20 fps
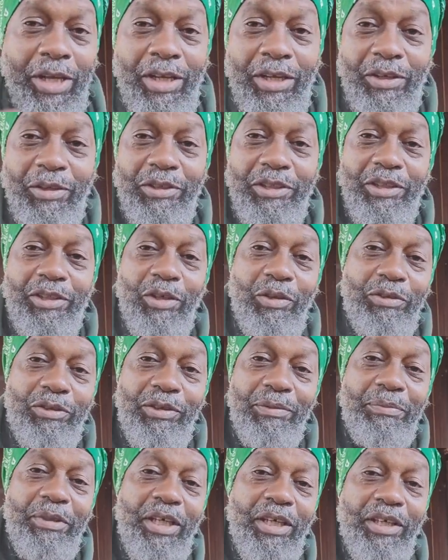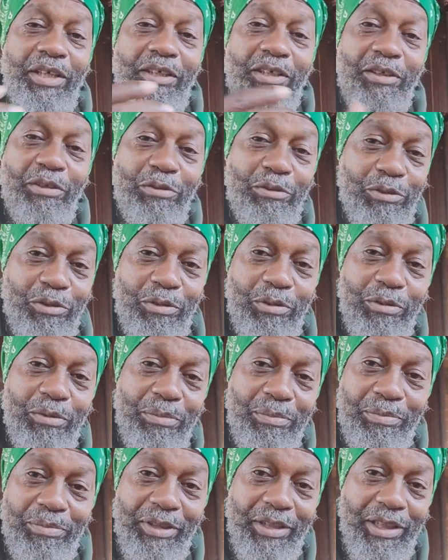Because it goes from
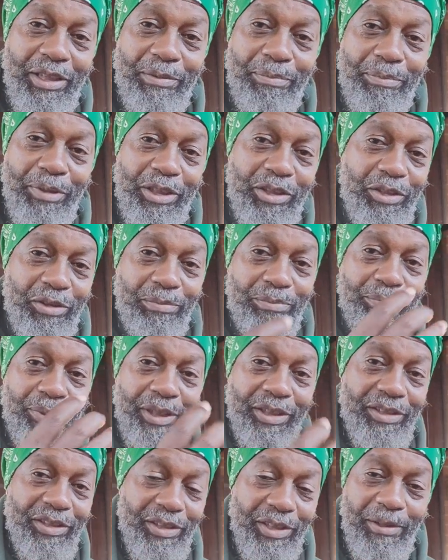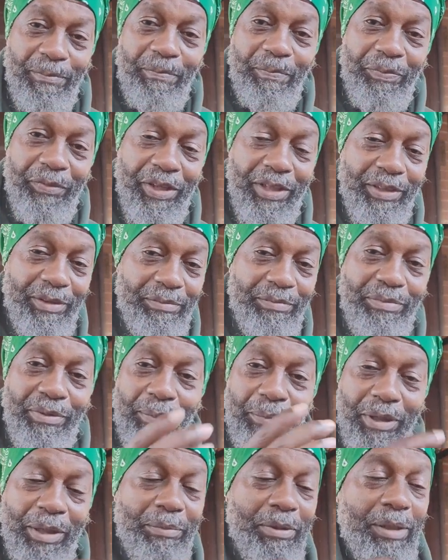YouTube and then BitChute picks it up and blah,
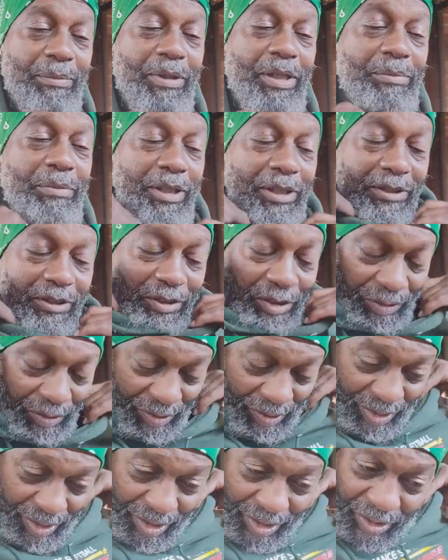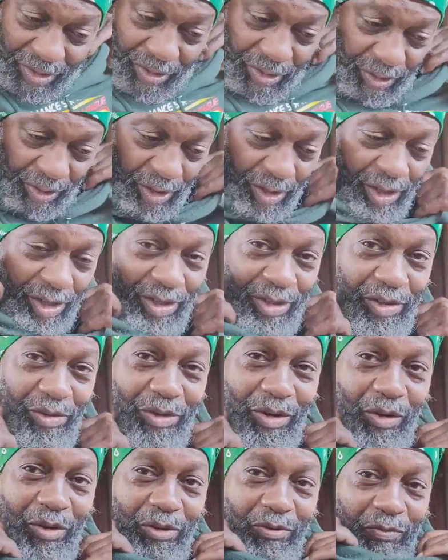blah, blah, blah, blah. You know, you
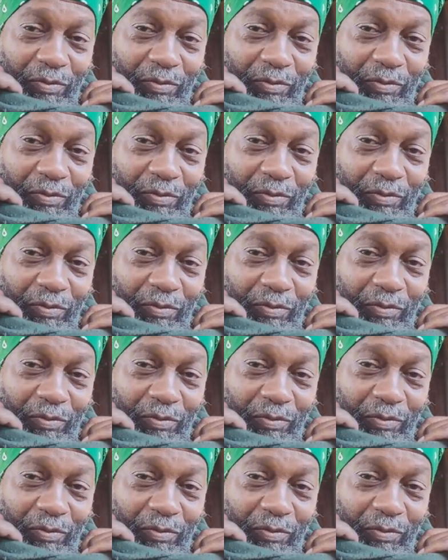know the